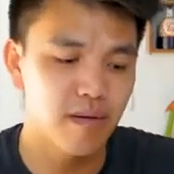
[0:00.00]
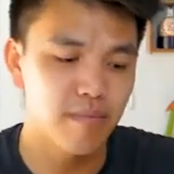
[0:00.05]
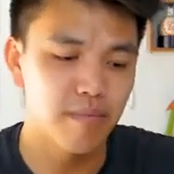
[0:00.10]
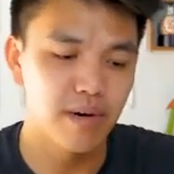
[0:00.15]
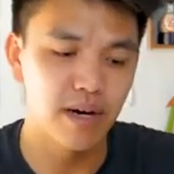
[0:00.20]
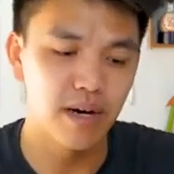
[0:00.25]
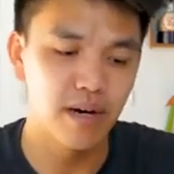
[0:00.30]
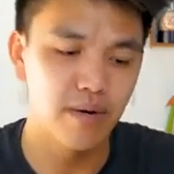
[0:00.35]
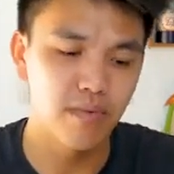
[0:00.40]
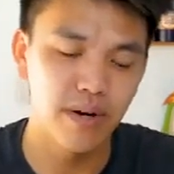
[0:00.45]

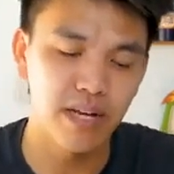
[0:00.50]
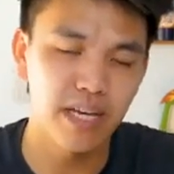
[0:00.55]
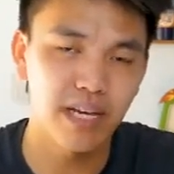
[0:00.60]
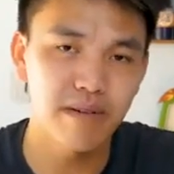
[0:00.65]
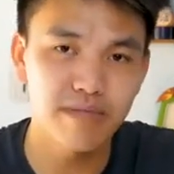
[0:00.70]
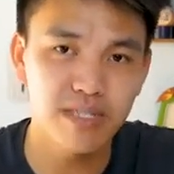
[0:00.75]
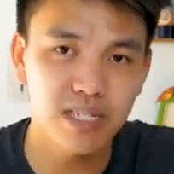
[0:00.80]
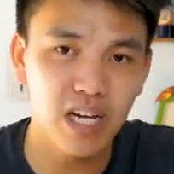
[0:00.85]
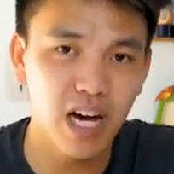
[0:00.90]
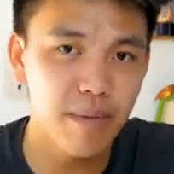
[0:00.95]
But when it
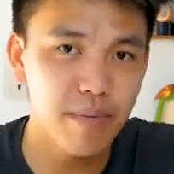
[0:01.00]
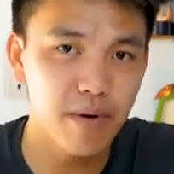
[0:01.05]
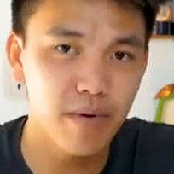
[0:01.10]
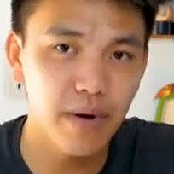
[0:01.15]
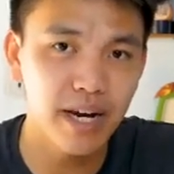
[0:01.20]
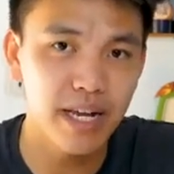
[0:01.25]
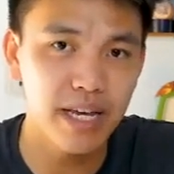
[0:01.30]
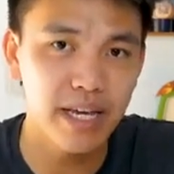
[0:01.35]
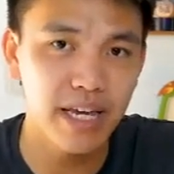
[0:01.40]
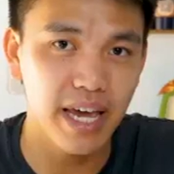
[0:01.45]
comes to
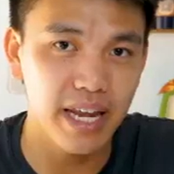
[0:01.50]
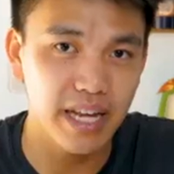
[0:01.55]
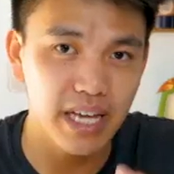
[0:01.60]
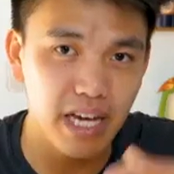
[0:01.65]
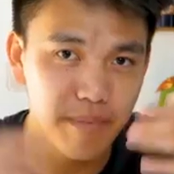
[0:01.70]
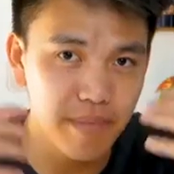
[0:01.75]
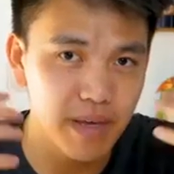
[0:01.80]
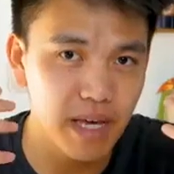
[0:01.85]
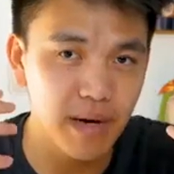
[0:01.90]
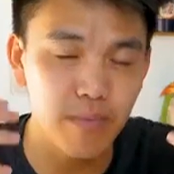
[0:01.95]
copywriting and
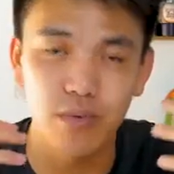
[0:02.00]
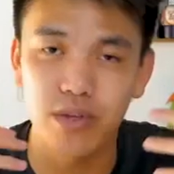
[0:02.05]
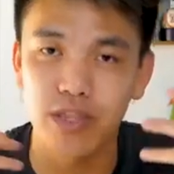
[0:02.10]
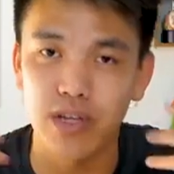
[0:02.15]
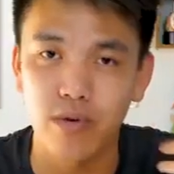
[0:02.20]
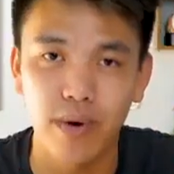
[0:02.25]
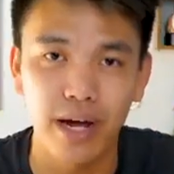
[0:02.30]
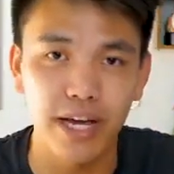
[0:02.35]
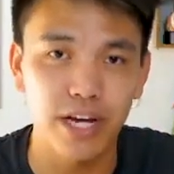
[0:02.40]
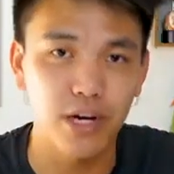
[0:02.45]
coming up with
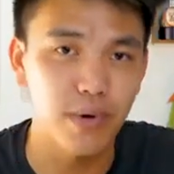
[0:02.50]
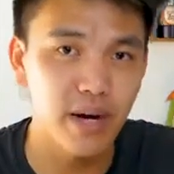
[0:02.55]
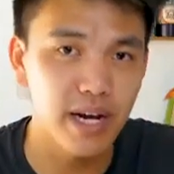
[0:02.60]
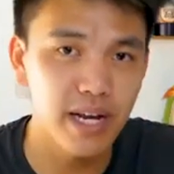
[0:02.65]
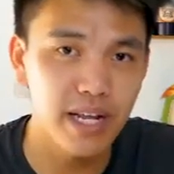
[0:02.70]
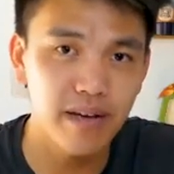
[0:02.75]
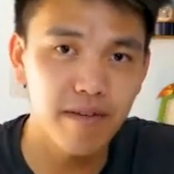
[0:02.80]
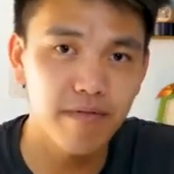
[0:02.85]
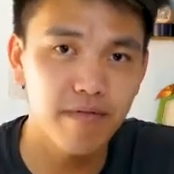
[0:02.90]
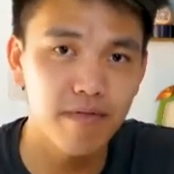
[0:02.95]
the right
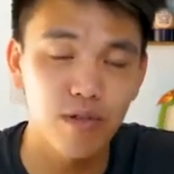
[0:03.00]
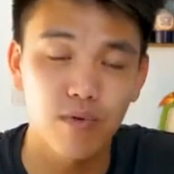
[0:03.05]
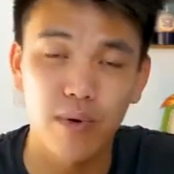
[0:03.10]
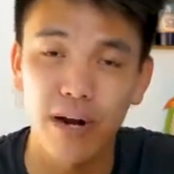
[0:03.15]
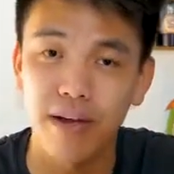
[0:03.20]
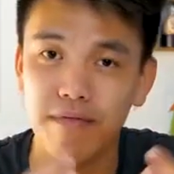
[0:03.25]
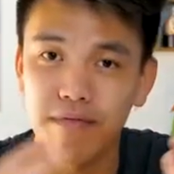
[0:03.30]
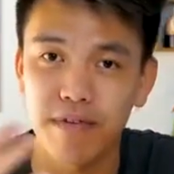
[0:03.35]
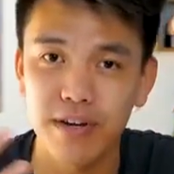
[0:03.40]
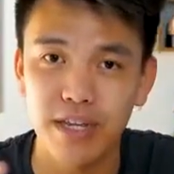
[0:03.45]
creative, the
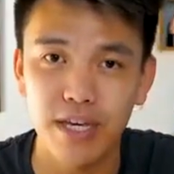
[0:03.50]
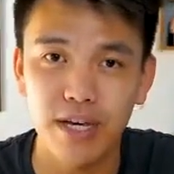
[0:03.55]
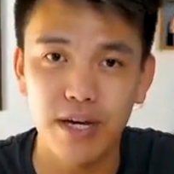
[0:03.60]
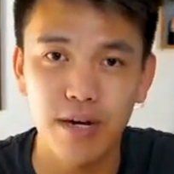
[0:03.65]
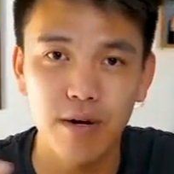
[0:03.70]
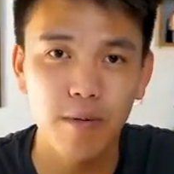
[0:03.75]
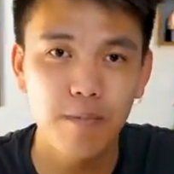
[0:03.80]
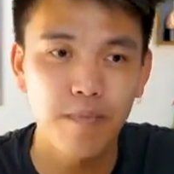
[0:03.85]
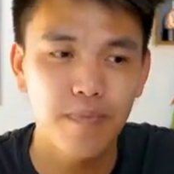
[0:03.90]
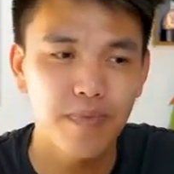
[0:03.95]
right
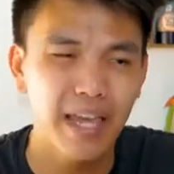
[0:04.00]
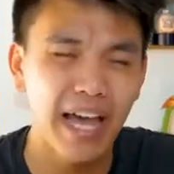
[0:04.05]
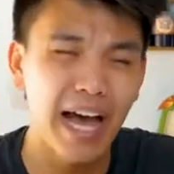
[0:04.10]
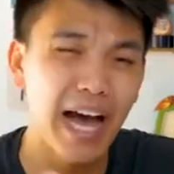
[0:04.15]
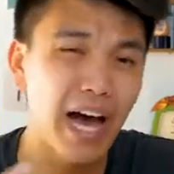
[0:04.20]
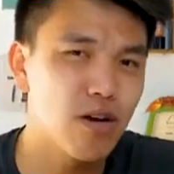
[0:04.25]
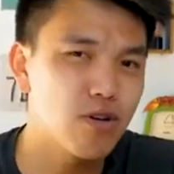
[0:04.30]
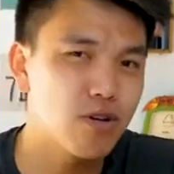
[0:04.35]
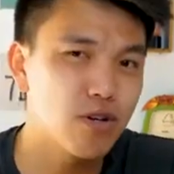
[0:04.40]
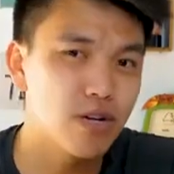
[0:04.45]
video,
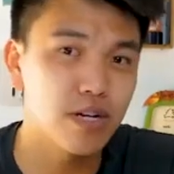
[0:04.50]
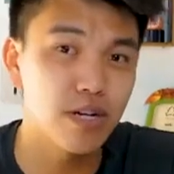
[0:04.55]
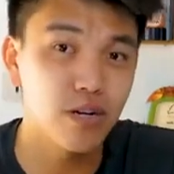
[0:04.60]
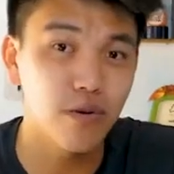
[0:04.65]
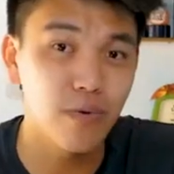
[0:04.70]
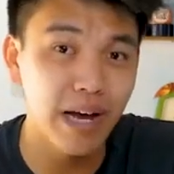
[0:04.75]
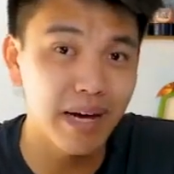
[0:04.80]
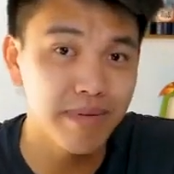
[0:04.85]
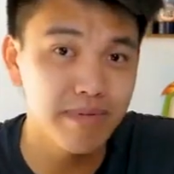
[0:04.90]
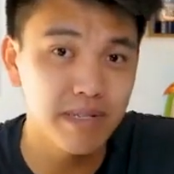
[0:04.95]
how you're gonna
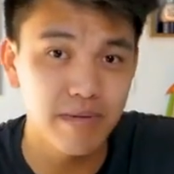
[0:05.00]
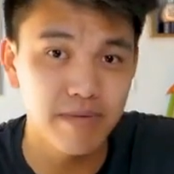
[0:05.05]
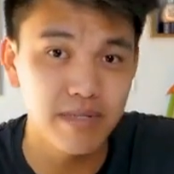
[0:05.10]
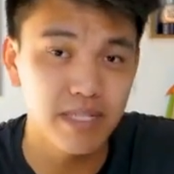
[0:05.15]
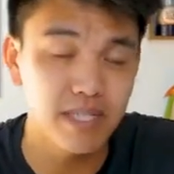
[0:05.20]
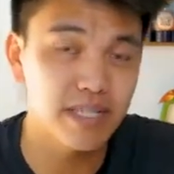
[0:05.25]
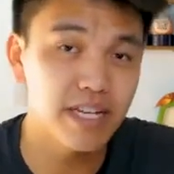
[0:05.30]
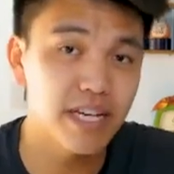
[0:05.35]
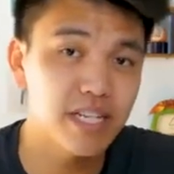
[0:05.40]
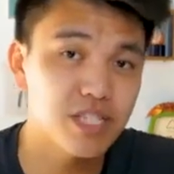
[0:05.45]
grab someone's
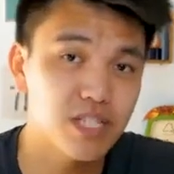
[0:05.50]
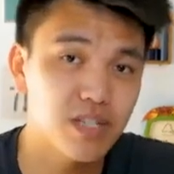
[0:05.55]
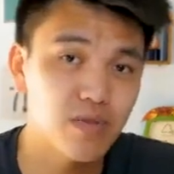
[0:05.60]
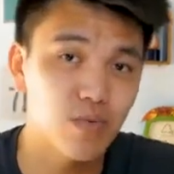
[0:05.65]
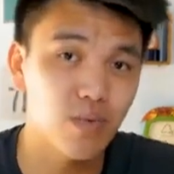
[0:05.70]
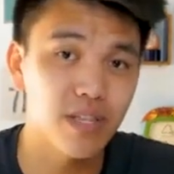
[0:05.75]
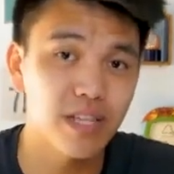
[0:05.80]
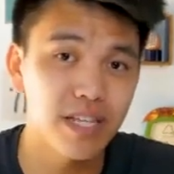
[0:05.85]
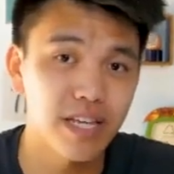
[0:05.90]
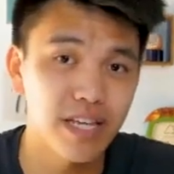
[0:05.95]

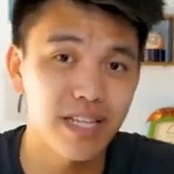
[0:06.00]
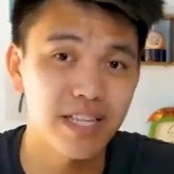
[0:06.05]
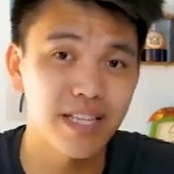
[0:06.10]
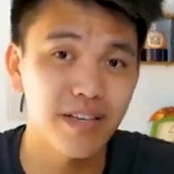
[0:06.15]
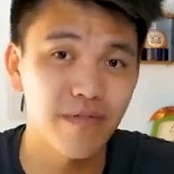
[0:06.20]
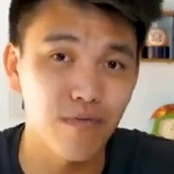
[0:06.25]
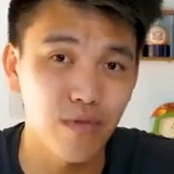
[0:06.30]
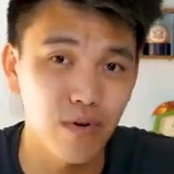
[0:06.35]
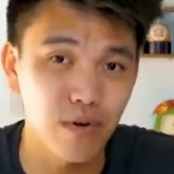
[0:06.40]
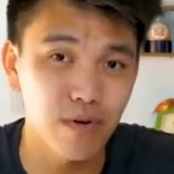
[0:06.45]
attention within
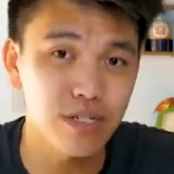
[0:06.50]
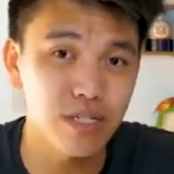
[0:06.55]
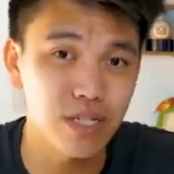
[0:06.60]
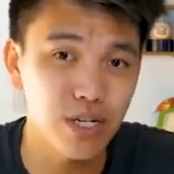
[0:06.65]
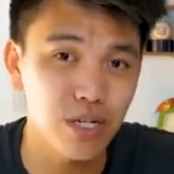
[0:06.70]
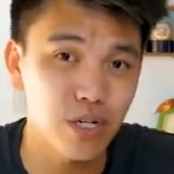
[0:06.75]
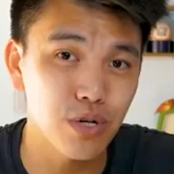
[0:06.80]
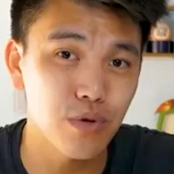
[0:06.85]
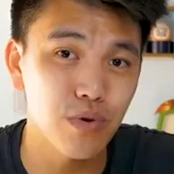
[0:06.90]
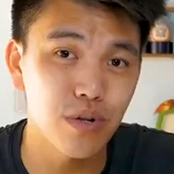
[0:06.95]
the
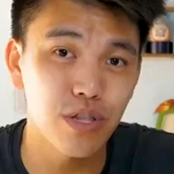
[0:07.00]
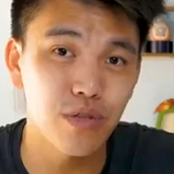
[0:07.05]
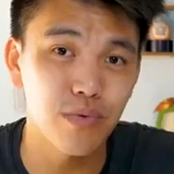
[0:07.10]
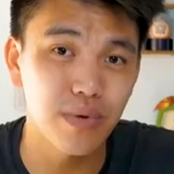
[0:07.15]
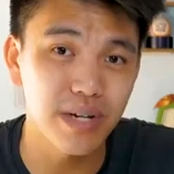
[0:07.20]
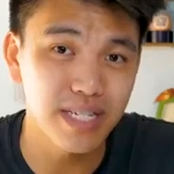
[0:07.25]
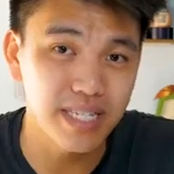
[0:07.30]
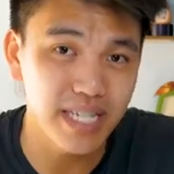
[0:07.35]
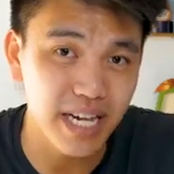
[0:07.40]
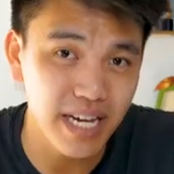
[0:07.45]
first 2 to
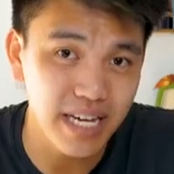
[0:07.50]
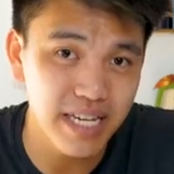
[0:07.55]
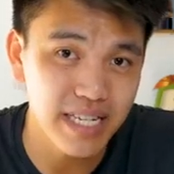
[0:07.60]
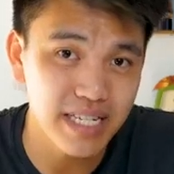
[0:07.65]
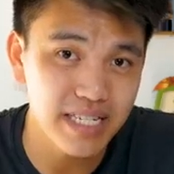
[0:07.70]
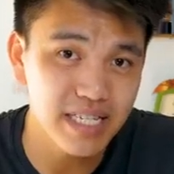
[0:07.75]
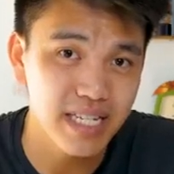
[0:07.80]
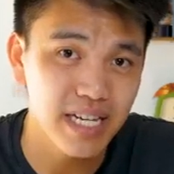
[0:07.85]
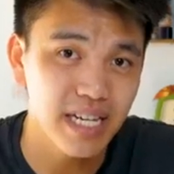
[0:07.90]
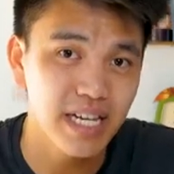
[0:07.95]
3
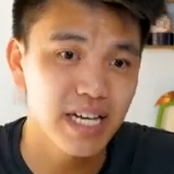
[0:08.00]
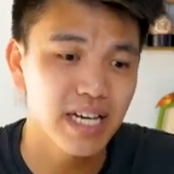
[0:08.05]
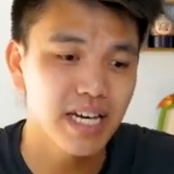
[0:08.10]
seconds,